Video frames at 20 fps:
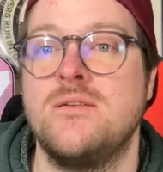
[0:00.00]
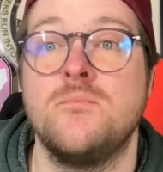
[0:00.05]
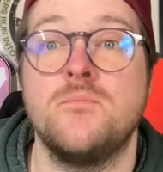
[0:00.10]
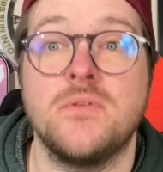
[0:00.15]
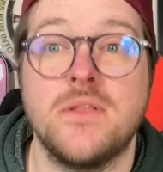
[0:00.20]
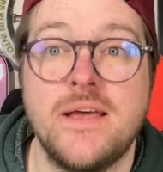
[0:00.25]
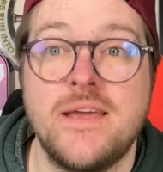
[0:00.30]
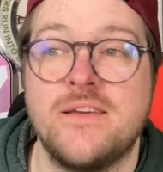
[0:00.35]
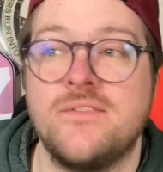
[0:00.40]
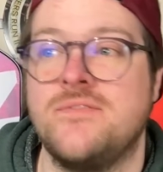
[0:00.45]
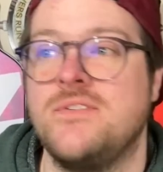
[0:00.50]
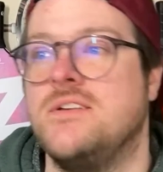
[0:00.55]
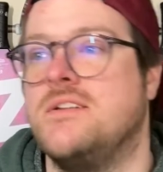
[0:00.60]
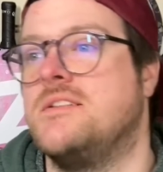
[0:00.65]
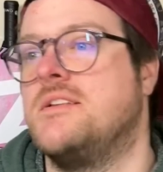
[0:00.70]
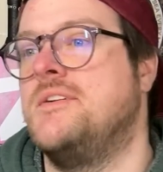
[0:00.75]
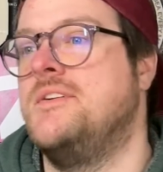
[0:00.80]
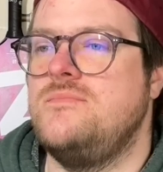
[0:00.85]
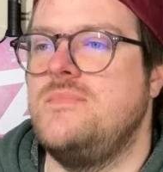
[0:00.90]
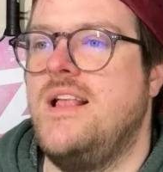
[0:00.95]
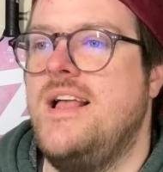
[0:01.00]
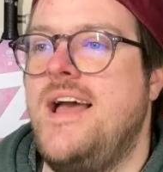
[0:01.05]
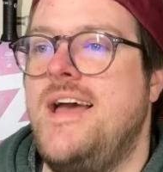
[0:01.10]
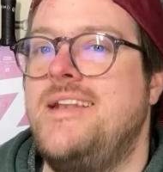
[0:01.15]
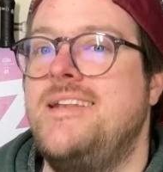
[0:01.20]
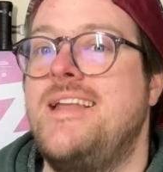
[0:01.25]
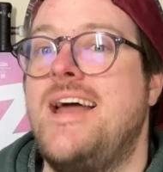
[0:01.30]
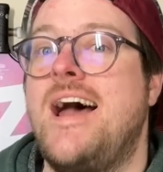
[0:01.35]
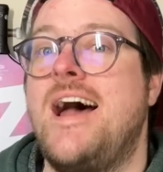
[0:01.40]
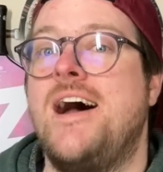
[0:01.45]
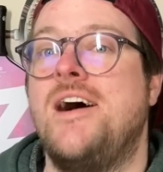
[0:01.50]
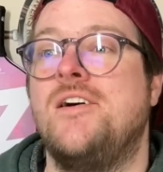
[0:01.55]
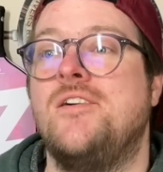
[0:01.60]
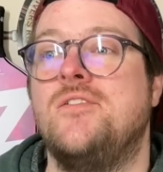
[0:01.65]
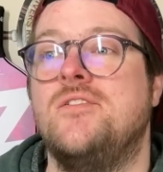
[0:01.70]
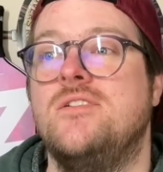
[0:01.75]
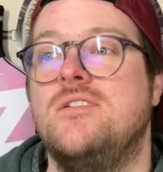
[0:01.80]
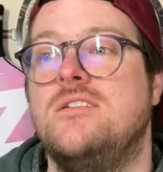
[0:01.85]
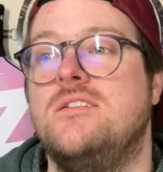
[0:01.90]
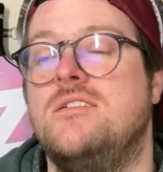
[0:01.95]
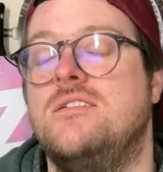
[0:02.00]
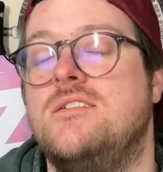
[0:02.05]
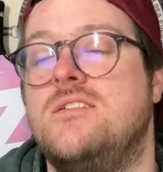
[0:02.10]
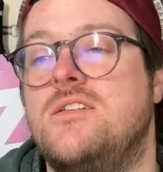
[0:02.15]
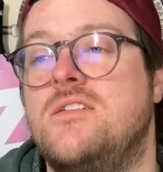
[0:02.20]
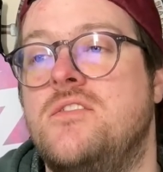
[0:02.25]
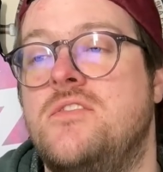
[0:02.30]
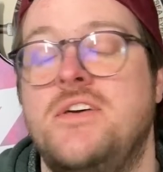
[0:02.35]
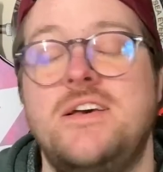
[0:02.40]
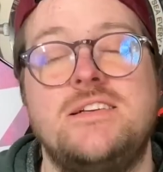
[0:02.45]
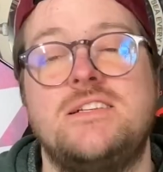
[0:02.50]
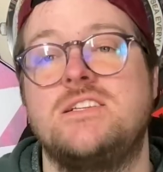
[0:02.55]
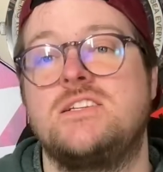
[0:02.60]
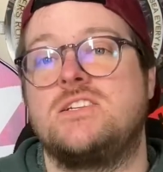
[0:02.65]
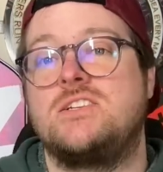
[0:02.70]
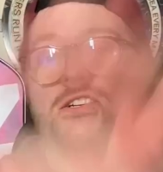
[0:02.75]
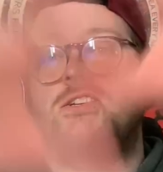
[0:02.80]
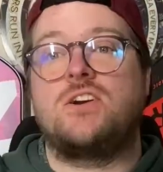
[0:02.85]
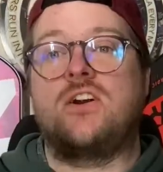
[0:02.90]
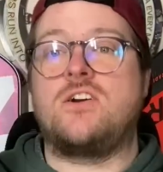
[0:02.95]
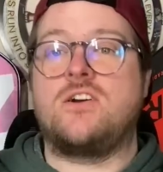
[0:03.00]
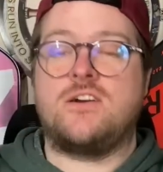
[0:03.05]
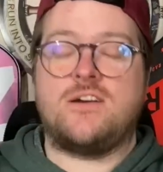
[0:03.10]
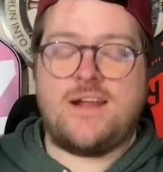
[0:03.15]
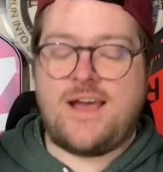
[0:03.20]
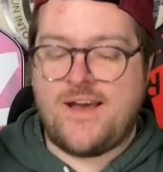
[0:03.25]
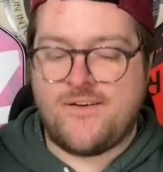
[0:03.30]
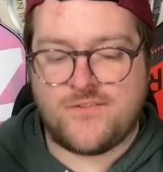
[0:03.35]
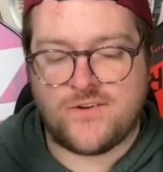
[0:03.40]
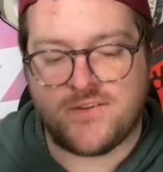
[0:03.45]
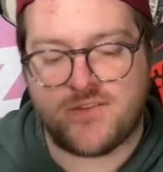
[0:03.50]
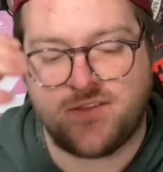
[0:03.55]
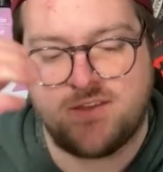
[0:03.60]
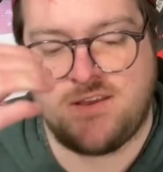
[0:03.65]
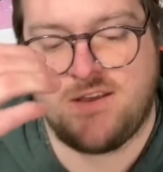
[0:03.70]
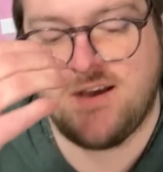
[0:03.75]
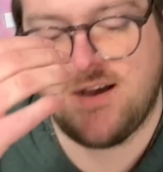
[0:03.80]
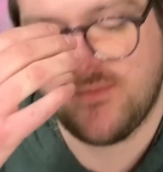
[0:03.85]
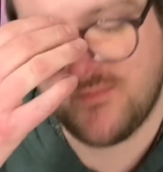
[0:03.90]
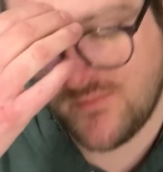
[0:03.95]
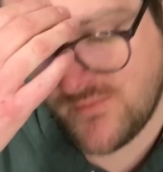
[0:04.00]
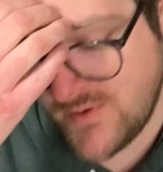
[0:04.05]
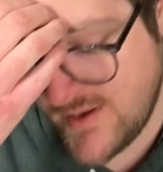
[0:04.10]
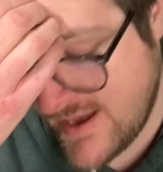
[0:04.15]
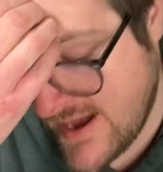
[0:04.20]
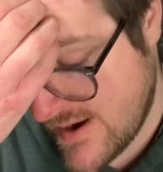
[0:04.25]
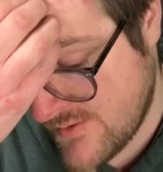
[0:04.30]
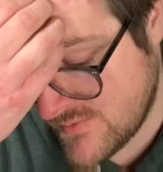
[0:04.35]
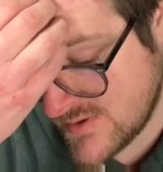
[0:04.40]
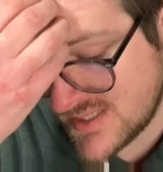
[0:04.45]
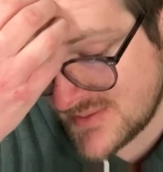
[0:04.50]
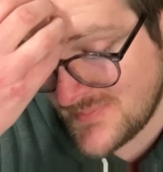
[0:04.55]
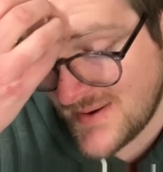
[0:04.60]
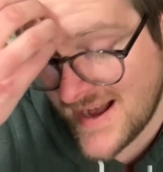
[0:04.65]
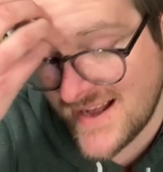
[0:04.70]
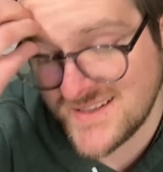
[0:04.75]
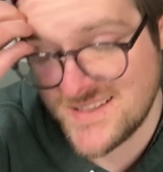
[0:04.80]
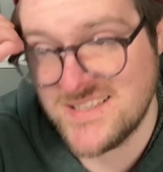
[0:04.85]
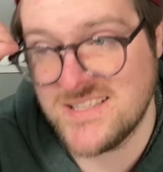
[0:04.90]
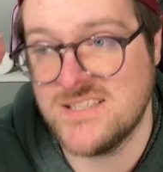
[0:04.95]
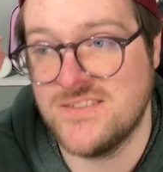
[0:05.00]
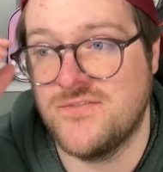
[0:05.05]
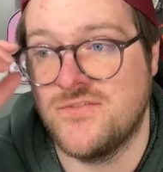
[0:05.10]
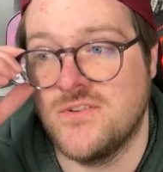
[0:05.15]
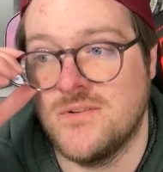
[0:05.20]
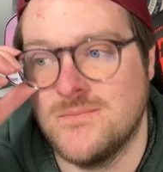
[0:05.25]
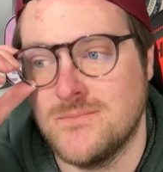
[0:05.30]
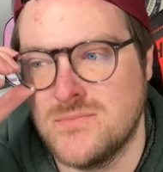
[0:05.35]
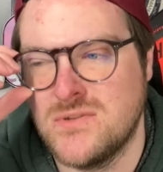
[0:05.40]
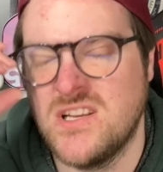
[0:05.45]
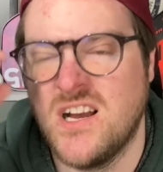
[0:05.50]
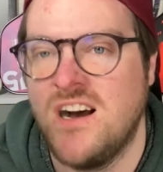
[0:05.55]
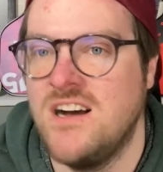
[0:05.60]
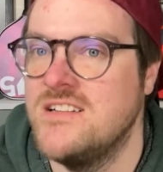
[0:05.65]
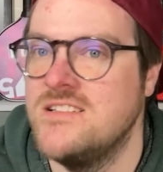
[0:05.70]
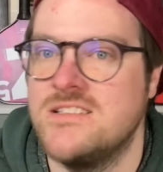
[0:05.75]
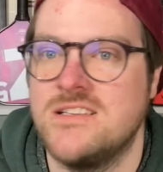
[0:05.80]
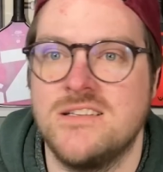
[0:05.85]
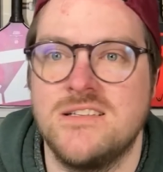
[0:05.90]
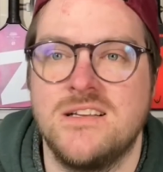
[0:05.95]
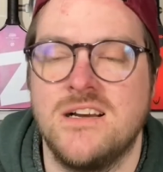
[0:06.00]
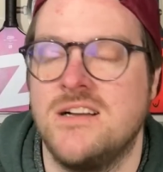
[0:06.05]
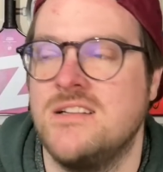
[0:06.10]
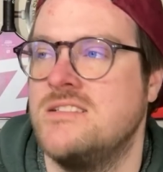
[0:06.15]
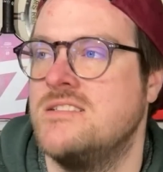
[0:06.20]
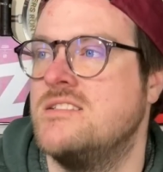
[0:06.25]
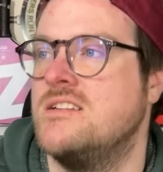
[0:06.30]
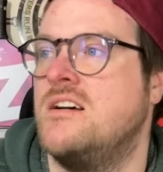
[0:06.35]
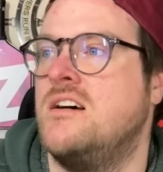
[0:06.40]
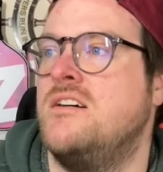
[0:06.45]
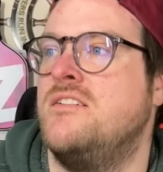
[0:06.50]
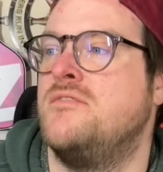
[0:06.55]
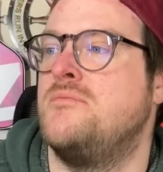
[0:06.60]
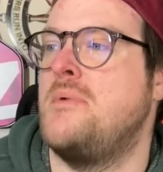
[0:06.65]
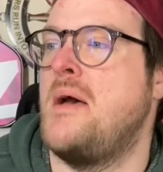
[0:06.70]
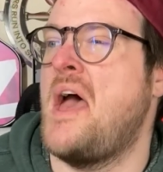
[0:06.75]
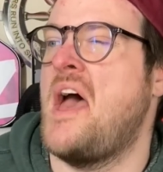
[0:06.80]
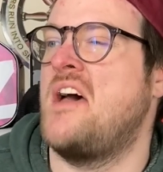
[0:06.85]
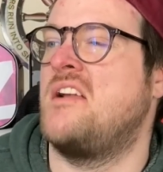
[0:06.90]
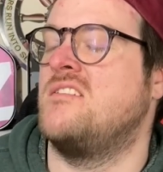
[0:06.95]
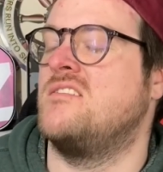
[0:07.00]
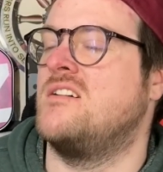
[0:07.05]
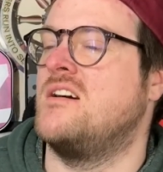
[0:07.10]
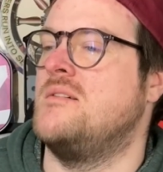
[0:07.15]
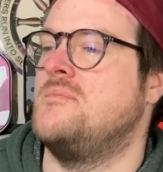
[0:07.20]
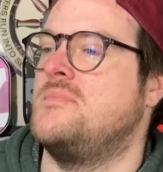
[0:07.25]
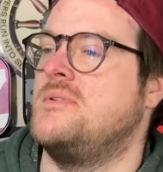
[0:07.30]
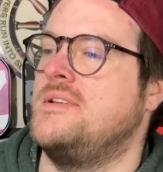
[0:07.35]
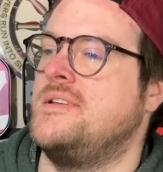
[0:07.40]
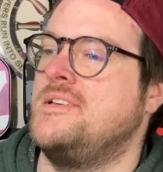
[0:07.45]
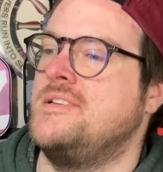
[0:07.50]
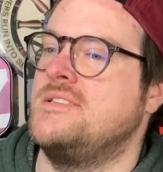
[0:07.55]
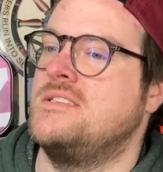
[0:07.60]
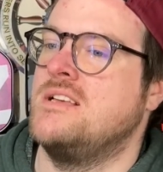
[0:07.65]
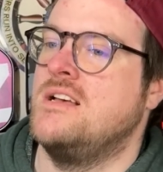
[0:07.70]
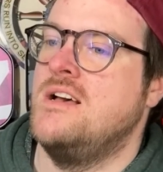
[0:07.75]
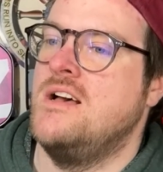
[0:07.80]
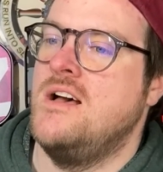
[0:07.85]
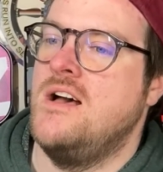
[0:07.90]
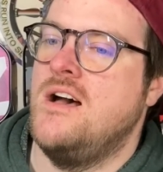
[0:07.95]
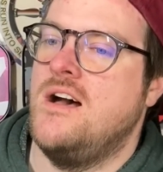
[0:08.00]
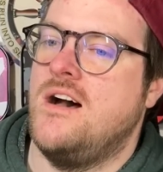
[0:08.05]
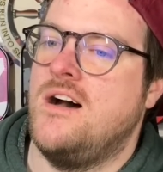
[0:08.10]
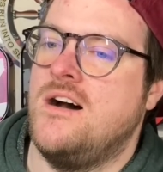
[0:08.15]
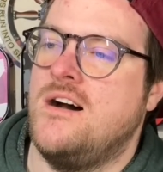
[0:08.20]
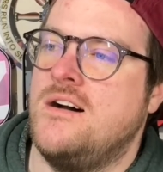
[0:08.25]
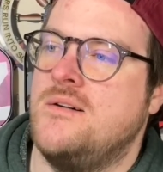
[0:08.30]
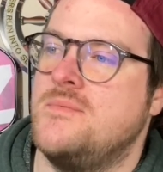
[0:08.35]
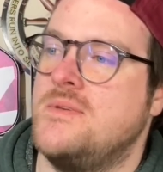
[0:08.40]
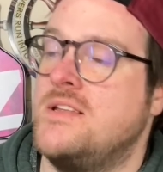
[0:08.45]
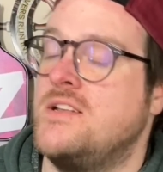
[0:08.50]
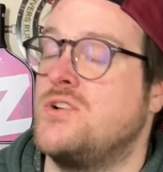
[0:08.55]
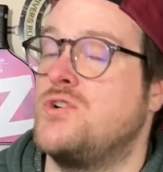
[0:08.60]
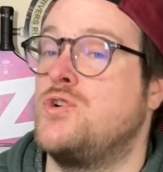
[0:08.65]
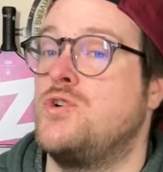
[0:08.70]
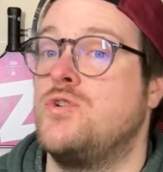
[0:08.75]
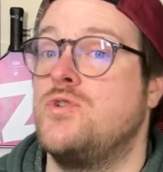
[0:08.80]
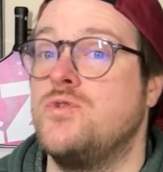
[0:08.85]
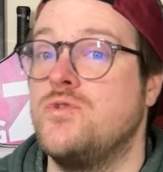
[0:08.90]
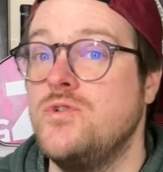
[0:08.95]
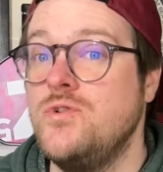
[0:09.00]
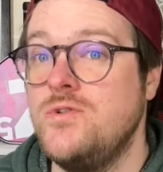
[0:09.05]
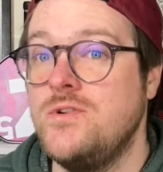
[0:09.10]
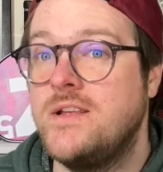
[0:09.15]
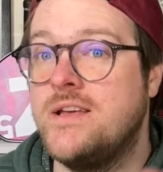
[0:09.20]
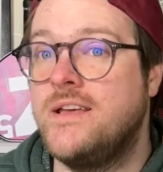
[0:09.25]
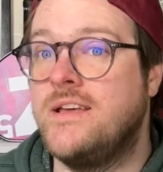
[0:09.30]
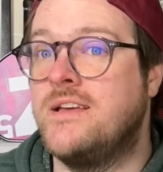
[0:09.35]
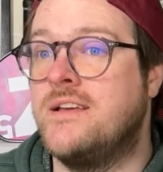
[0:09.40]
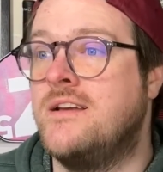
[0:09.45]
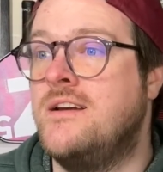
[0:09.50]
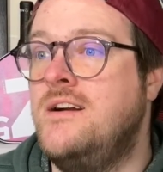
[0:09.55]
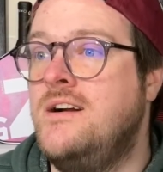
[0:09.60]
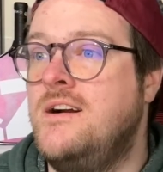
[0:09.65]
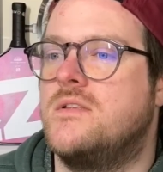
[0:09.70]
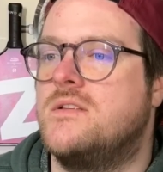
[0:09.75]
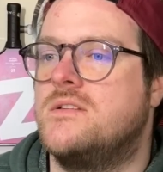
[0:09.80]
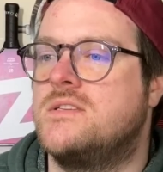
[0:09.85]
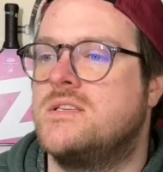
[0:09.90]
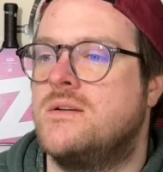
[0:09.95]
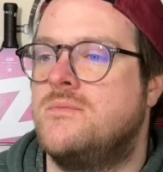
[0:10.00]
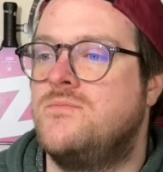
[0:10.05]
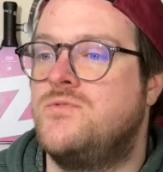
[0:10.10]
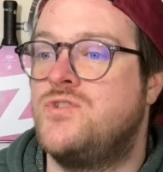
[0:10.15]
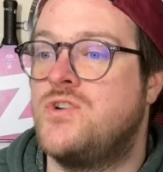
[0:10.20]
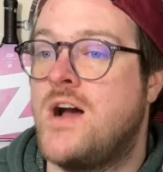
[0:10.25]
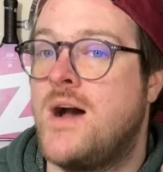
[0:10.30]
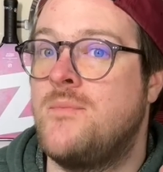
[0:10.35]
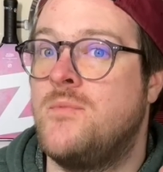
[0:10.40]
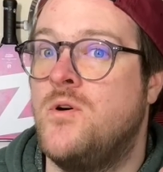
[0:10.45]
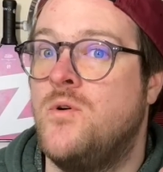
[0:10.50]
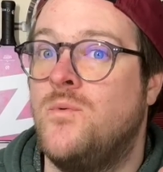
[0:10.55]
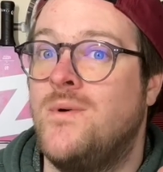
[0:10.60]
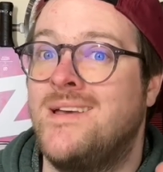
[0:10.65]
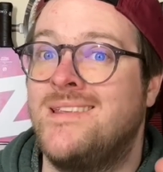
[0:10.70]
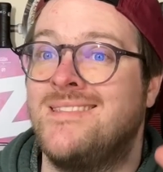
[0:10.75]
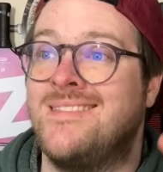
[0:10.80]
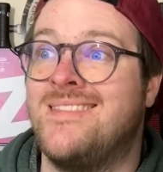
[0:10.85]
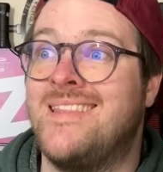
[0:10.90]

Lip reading: playing field. And now this stirred everything up. We got responses from tons and tons of paddle companies, including some drama when